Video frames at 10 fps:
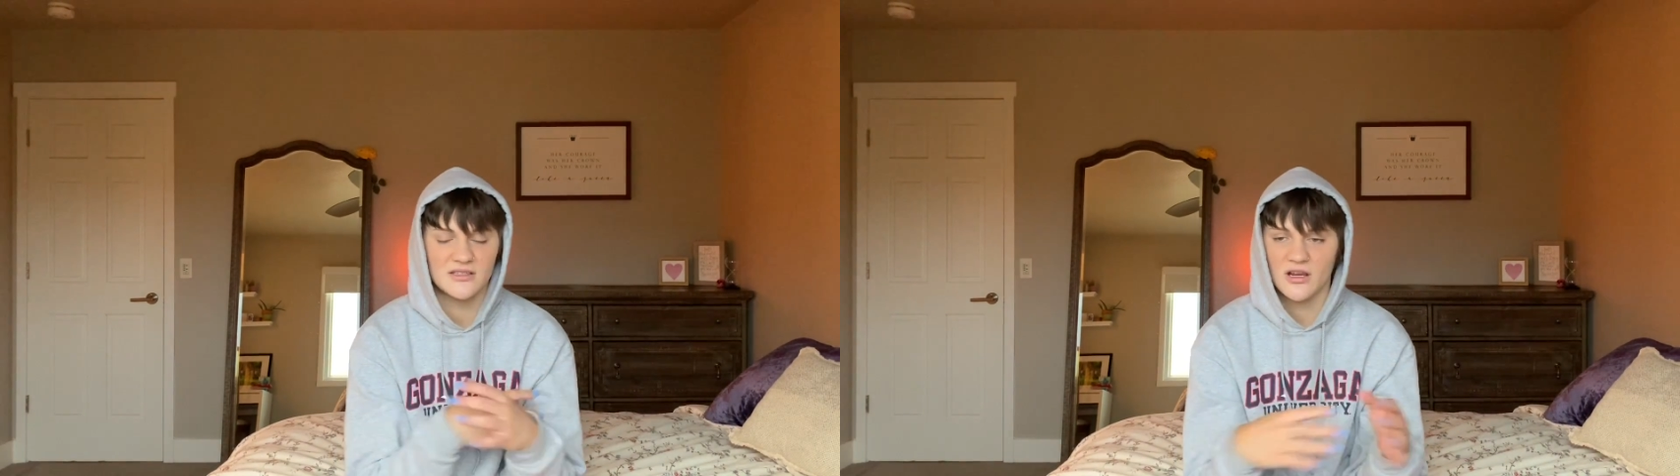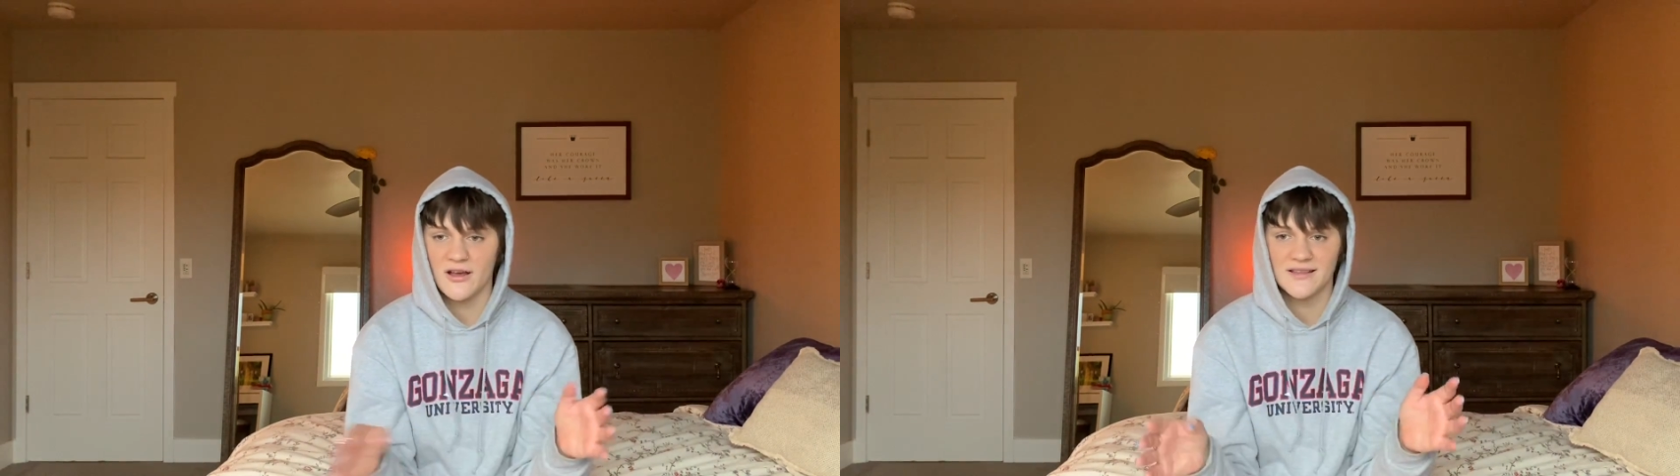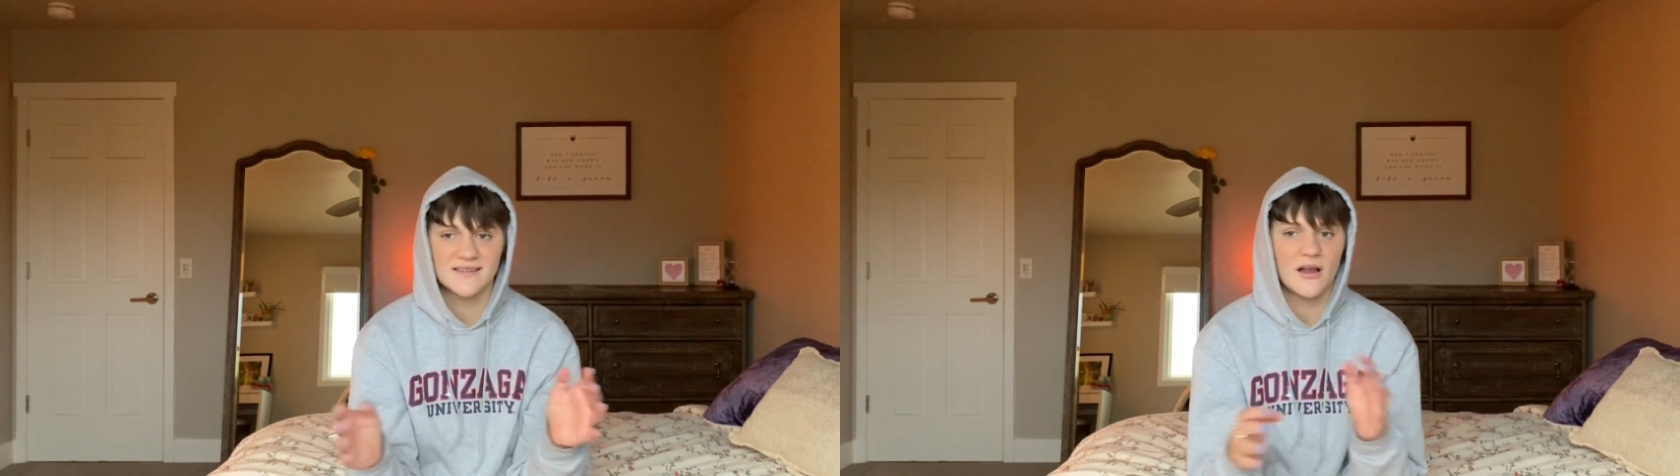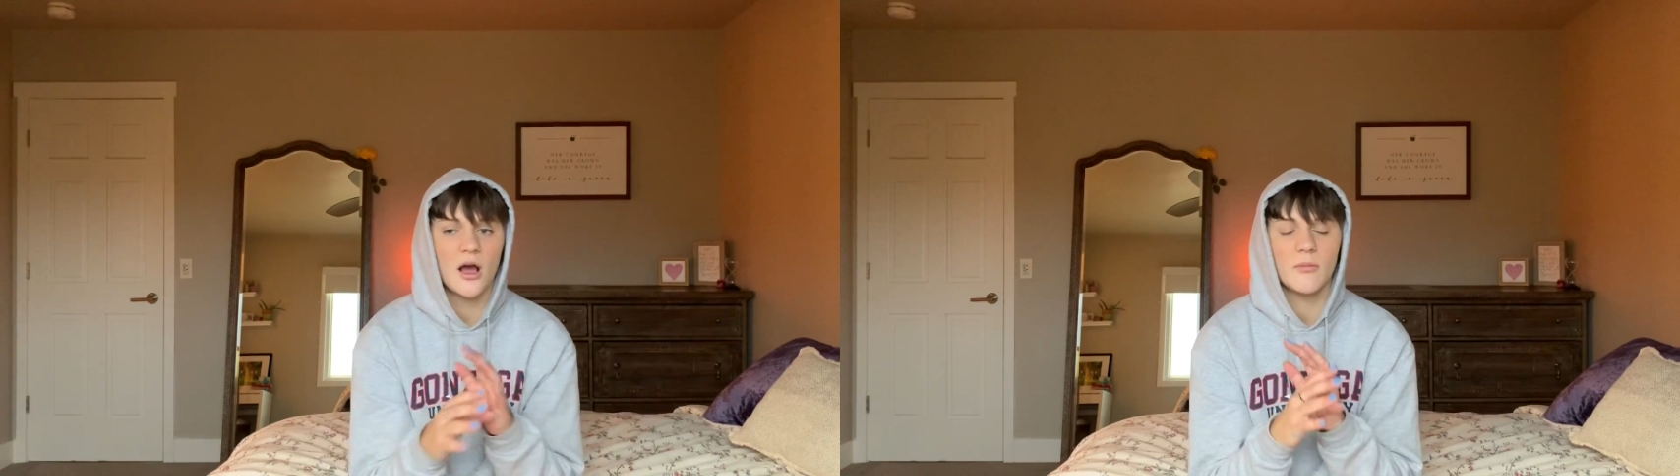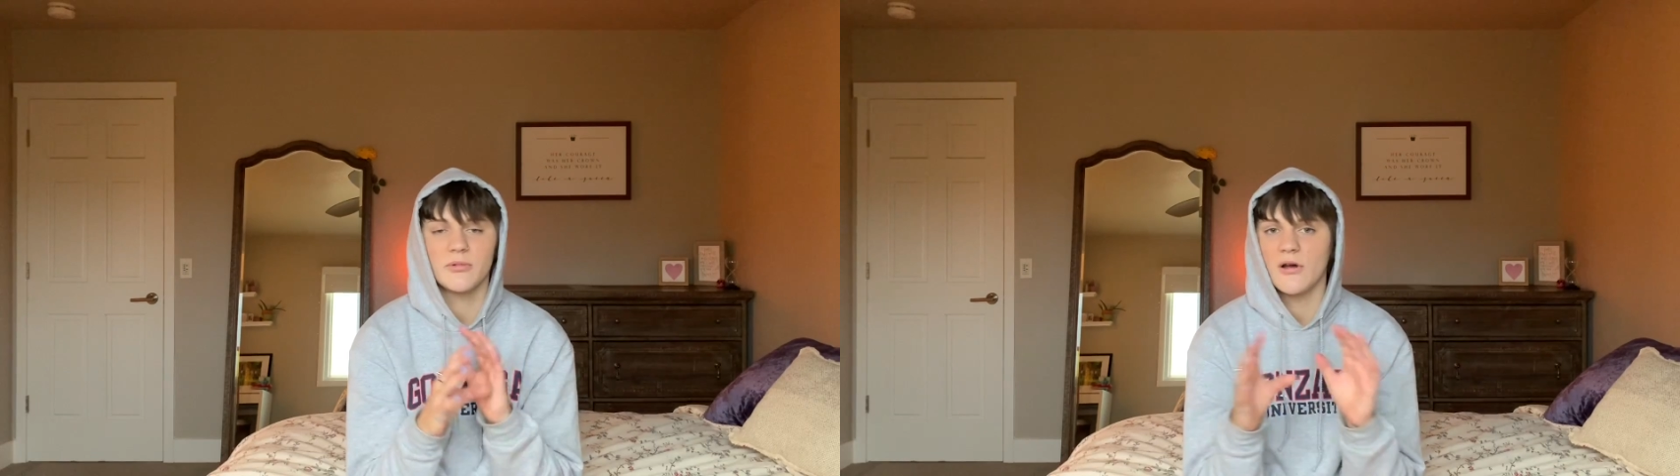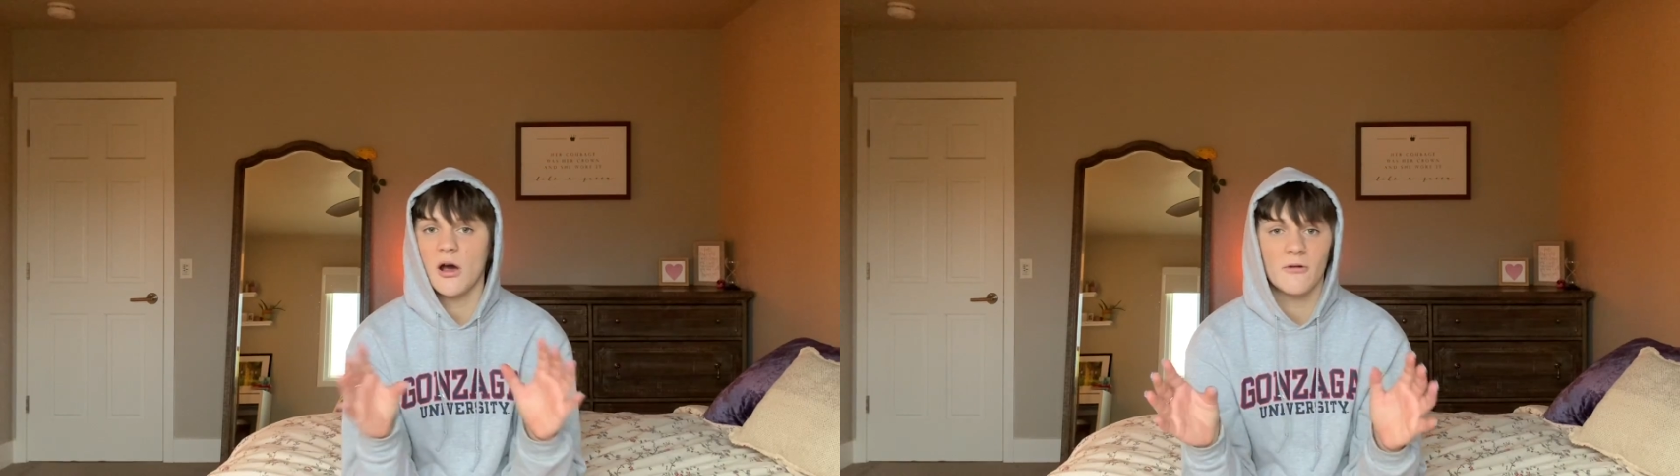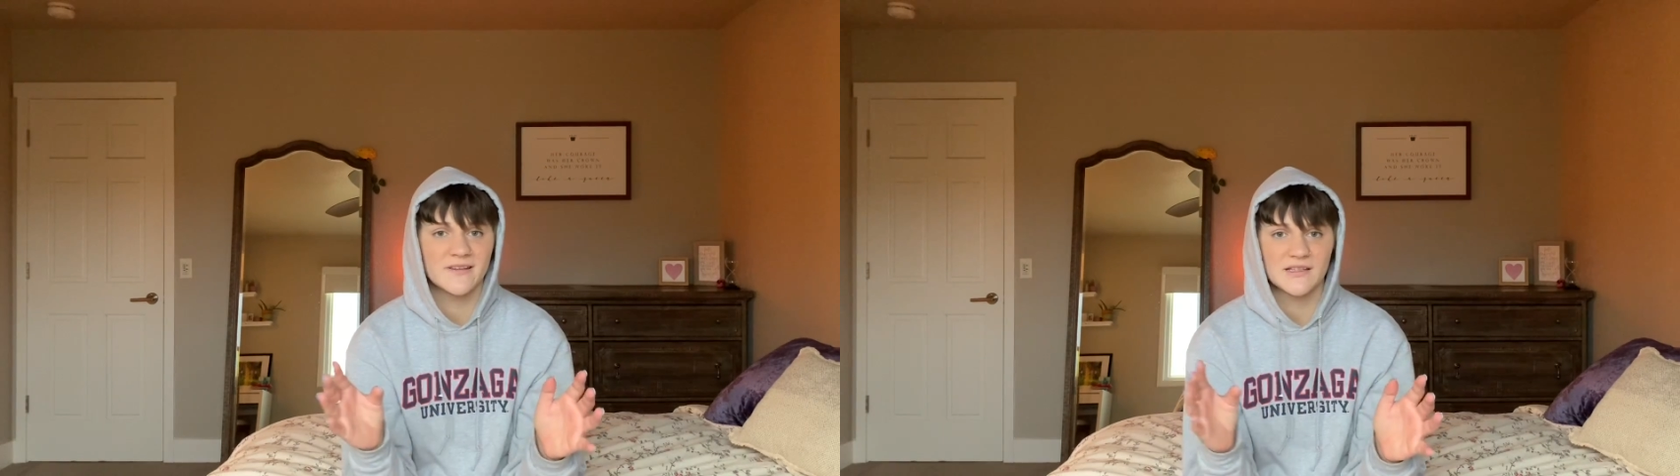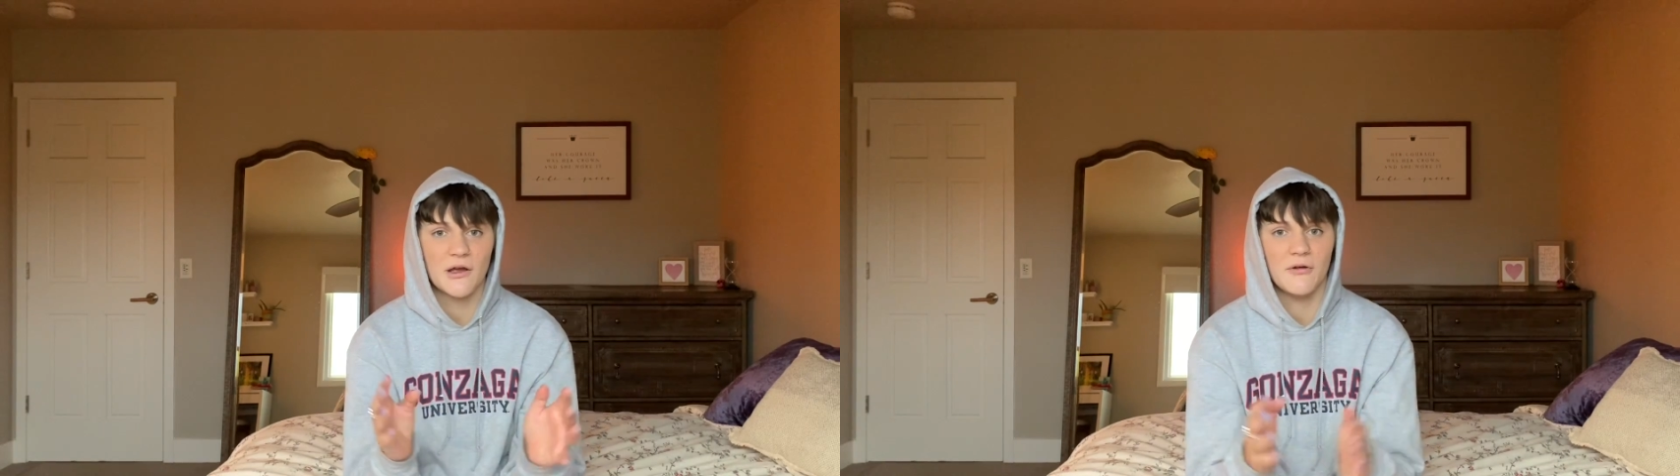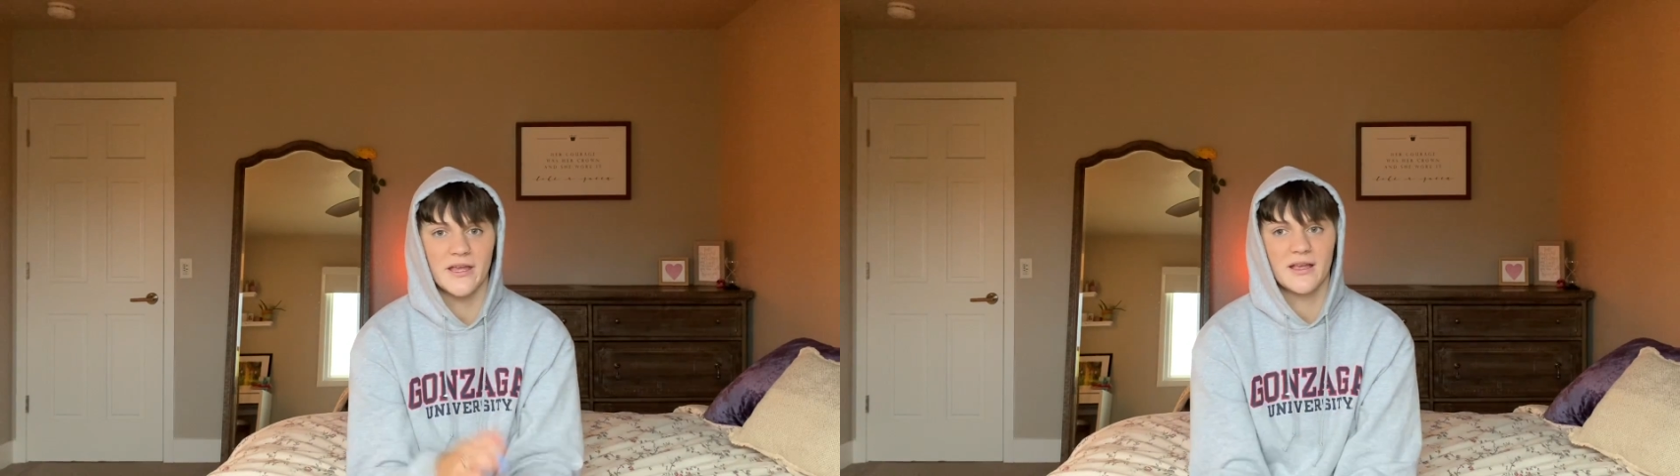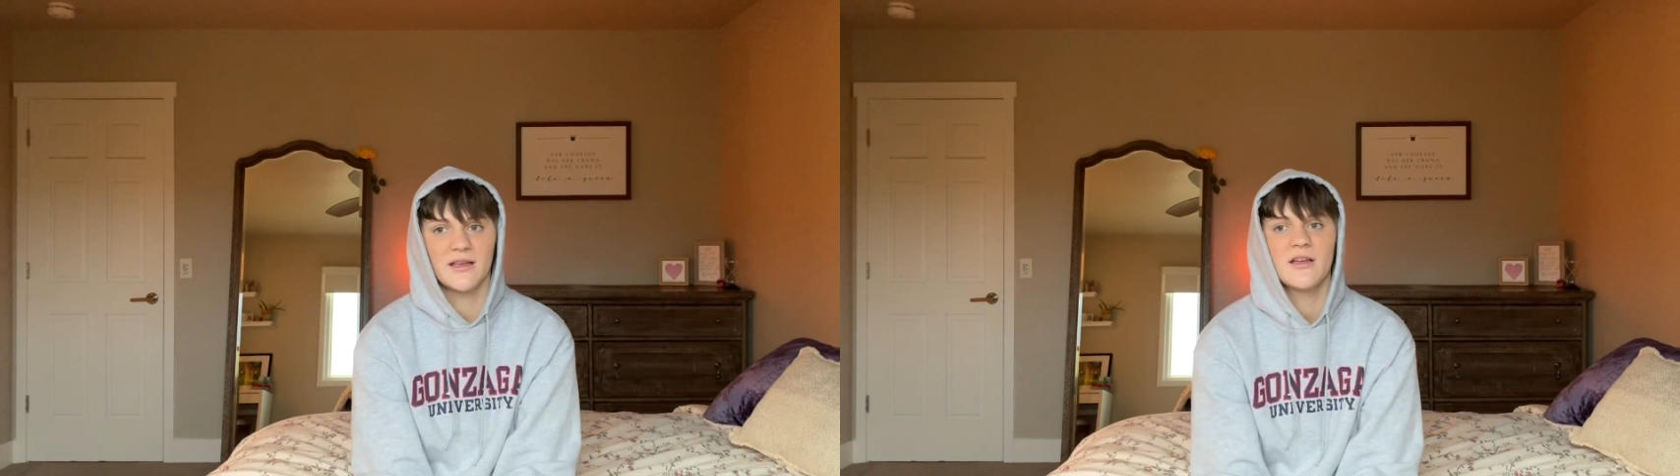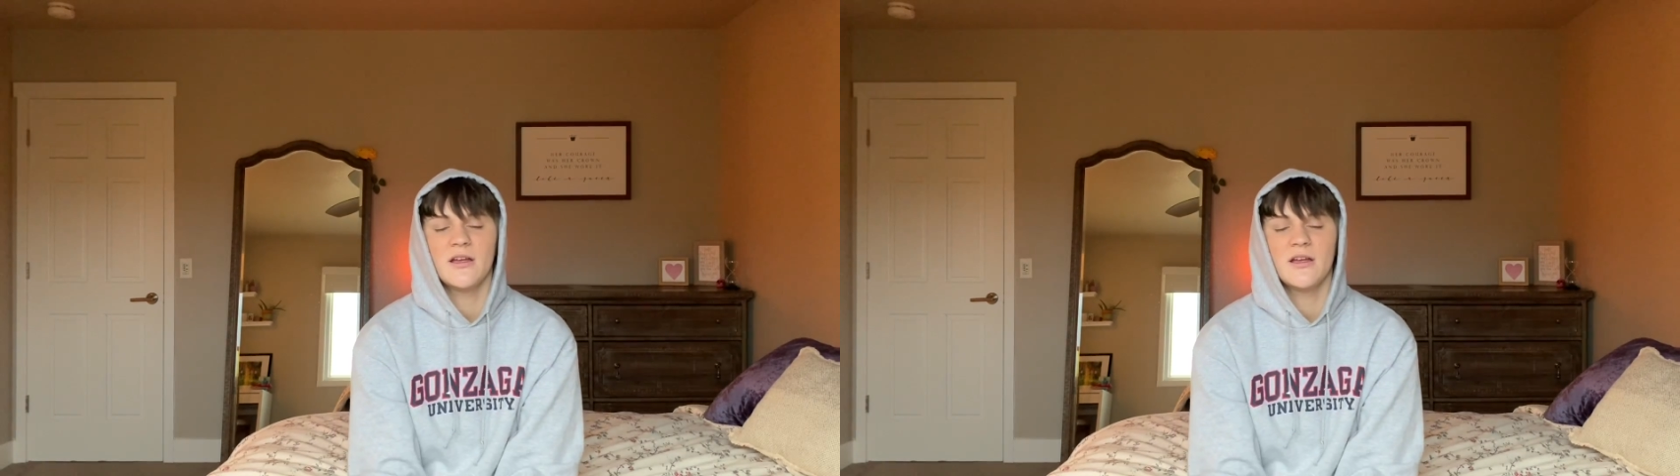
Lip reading: nonstop, always going,